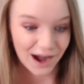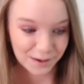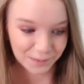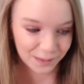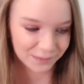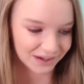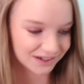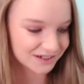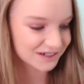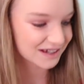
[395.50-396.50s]
I'm on
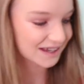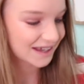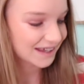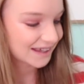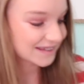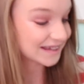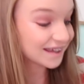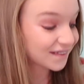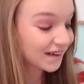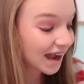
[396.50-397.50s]
page.
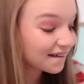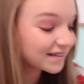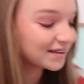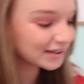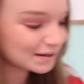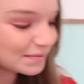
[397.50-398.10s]
See, look how cute